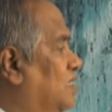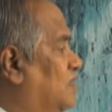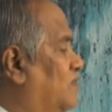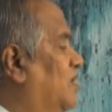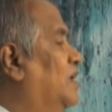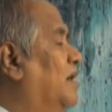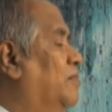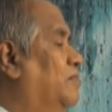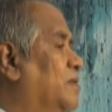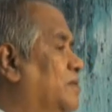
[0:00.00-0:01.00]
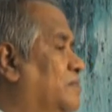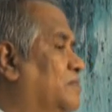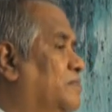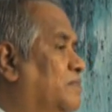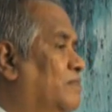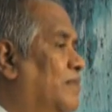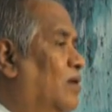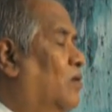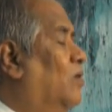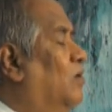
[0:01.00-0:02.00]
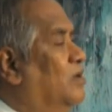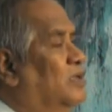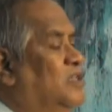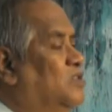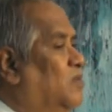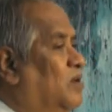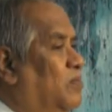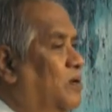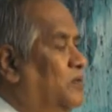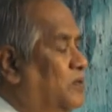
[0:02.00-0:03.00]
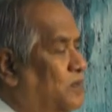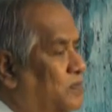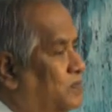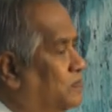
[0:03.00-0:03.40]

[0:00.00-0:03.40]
it will happen. All knees will bow down.